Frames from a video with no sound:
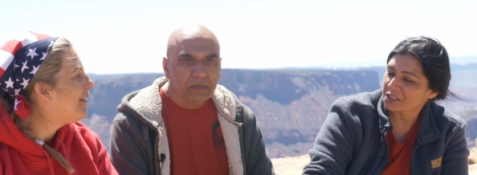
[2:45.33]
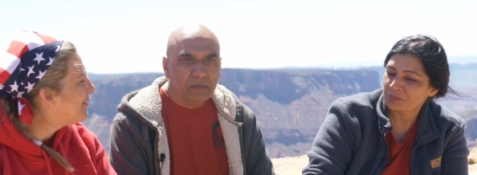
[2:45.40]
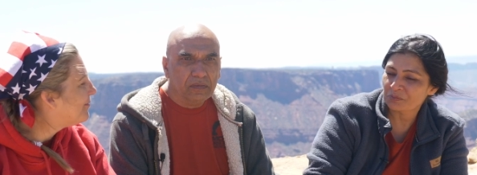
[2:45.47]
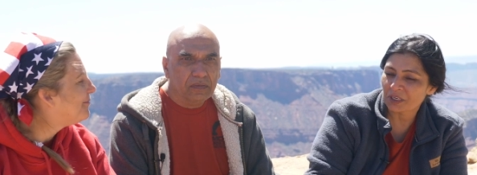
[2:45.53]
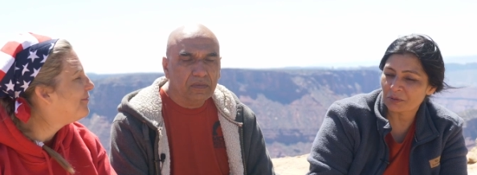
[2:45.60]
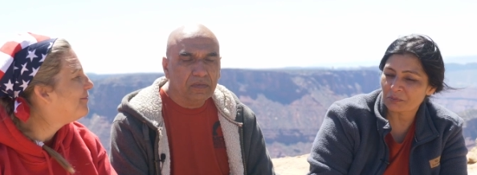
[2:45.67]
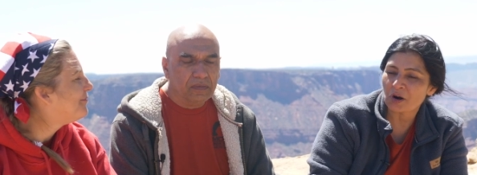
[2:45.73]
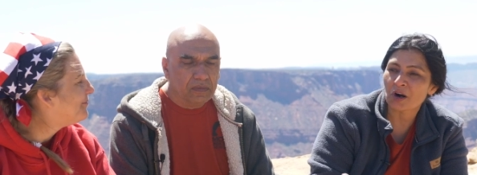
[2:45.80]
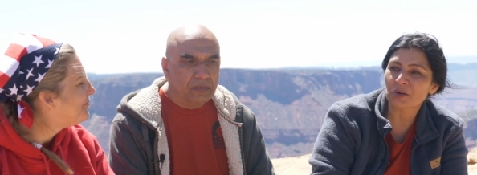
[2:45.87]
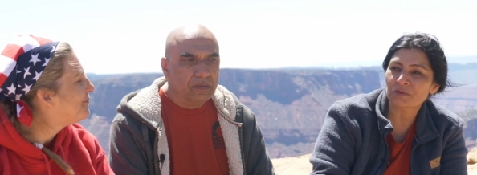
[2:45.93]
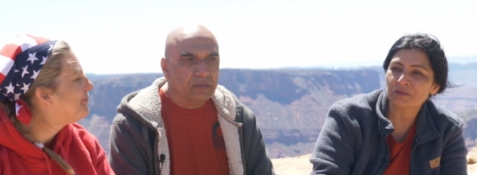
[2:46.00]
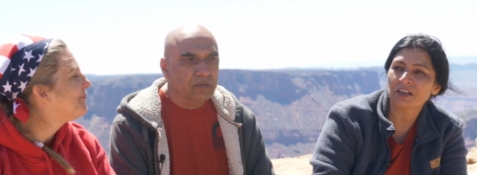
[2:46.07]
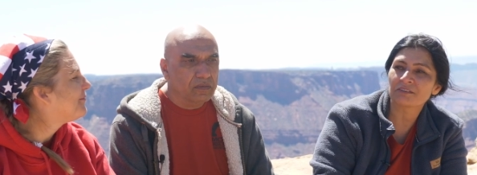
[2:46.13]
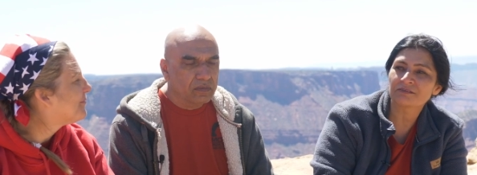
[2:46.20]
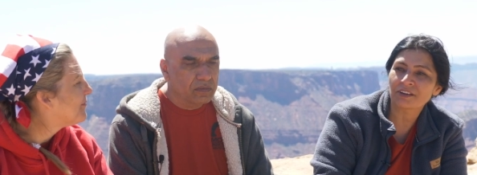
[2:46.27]
Speaker 1: much being part of
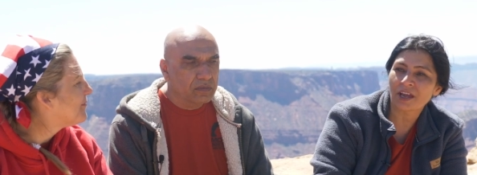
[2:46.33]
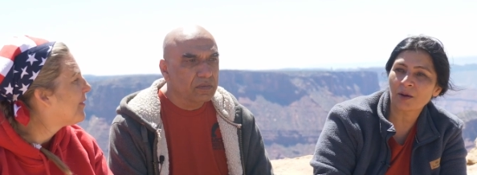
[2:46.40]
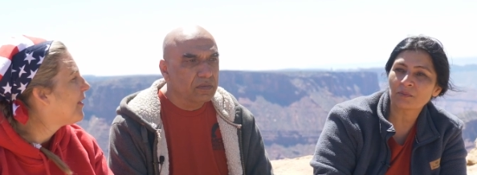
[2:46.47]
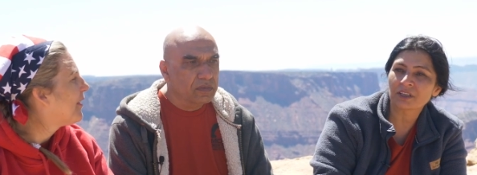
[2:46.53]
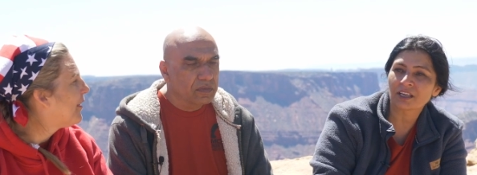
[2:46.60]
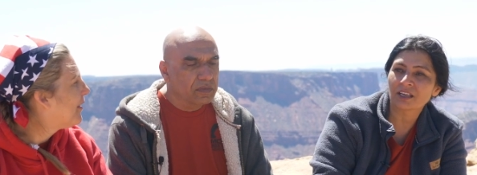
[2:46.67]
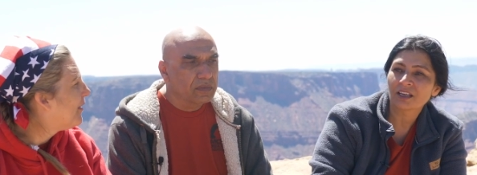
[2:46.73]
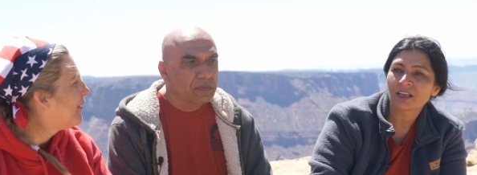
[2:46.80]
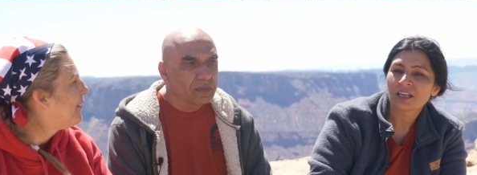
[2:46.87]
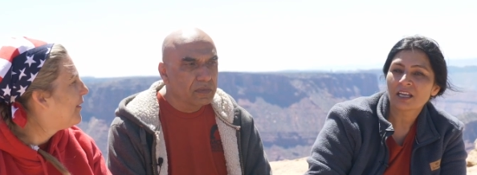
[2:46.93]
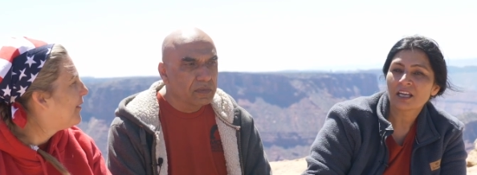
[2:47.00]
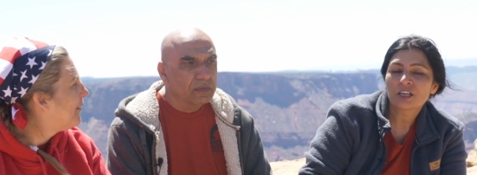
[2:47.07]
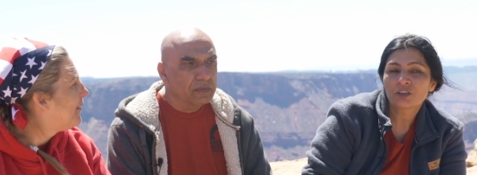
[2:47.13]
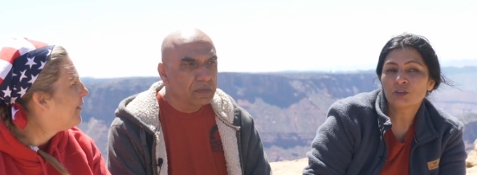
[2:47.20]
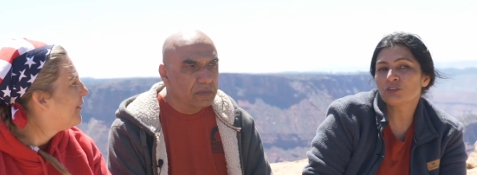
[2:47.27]
that family,
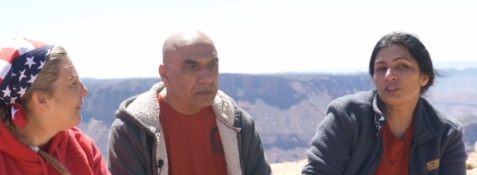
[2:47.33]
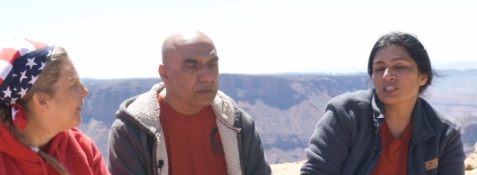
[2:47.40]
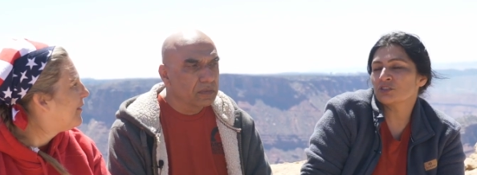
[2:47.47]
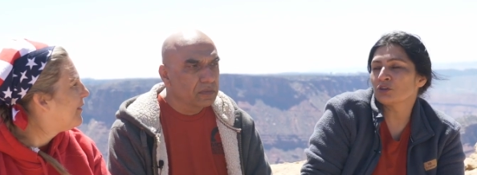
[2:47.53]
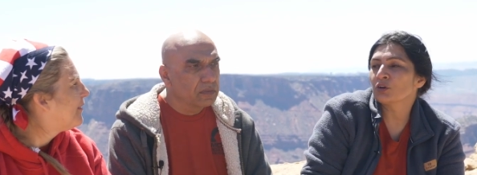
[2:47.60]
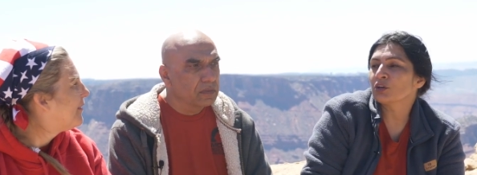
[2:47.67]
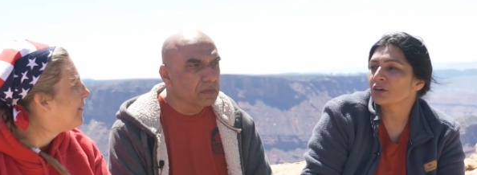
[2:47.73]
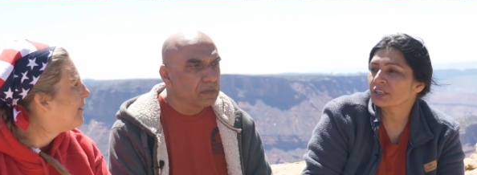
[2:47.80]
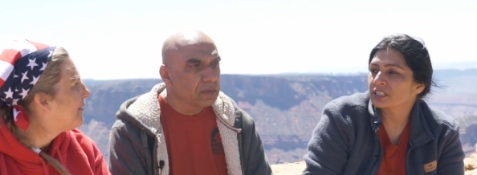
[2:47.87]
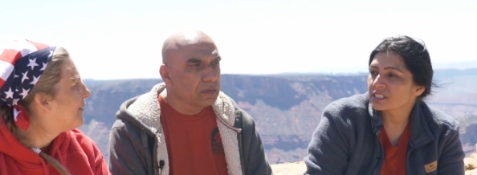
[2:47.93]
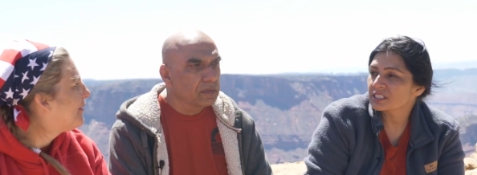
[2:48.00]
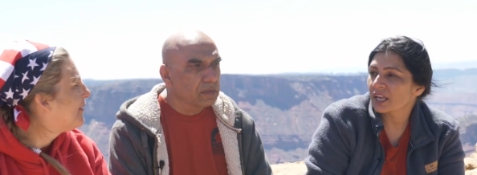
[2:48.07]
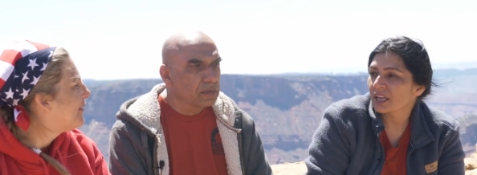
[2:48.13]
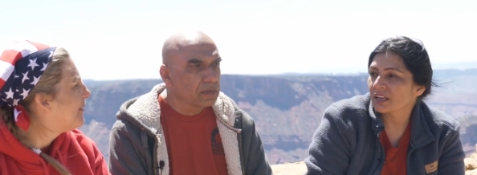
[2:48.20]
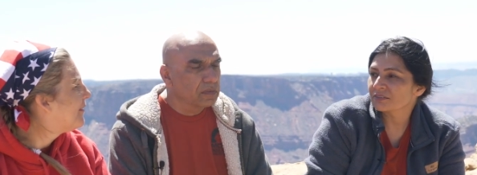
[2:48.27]
you just know you're
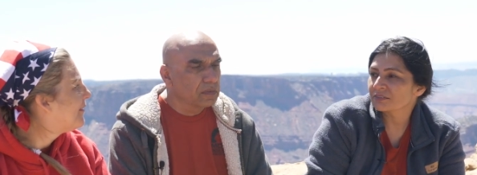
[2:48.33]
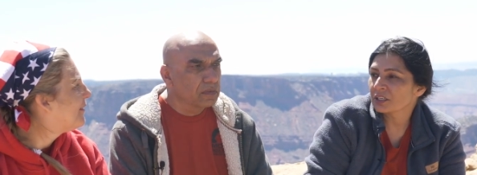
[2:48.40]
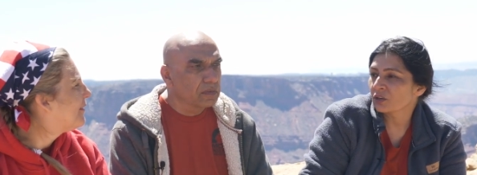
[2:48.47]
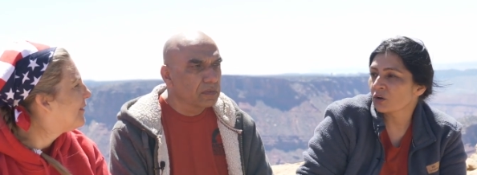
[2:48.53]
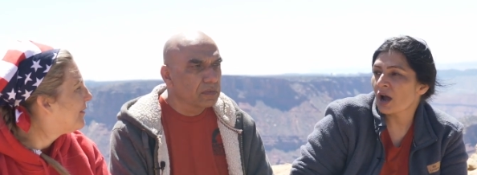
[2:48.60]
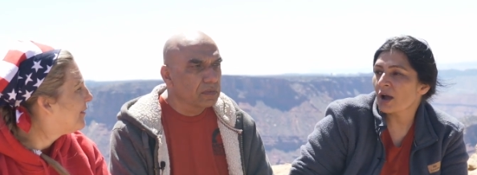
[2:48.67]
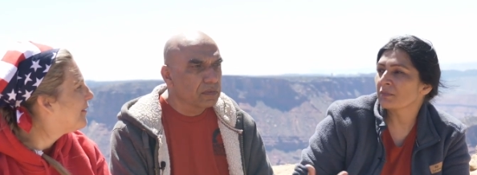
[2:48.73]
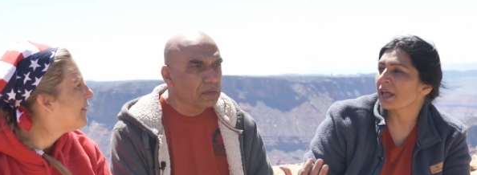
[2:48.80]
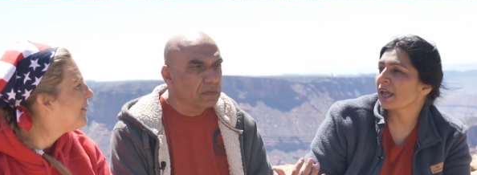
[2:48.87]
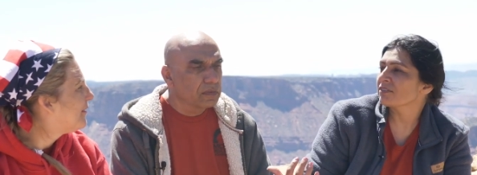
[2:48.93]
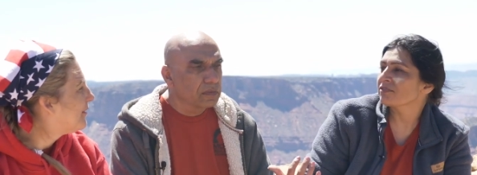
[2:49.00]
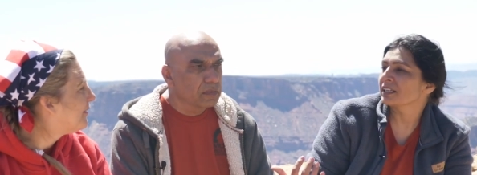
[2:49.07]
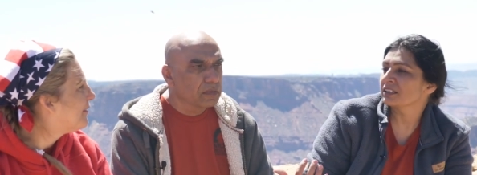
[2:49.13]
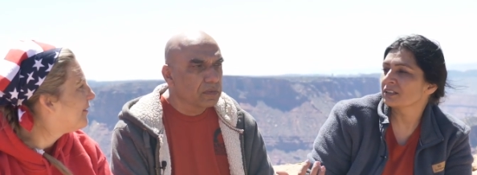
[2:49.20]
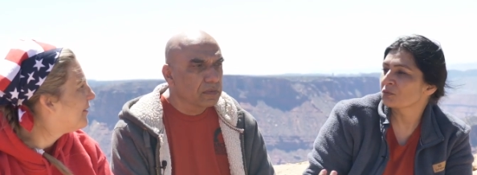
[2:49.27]
safe. You know, I'm
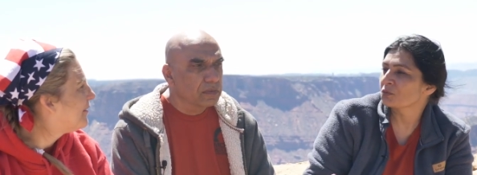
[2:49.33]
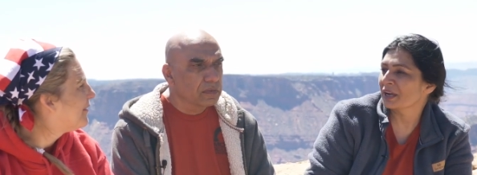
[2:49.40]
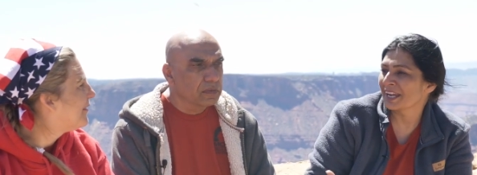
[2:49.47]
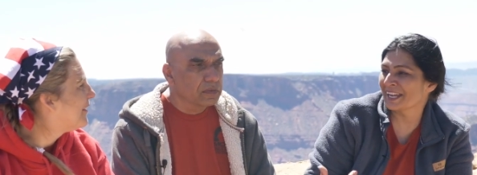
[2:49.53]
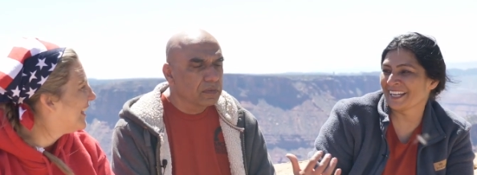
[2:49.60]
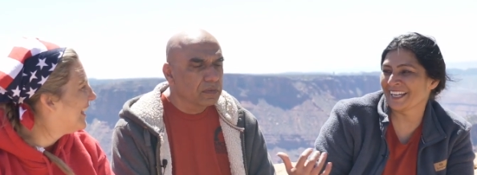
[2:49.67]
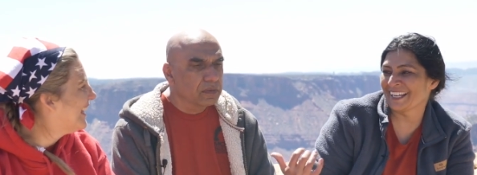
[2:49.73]
laughing the way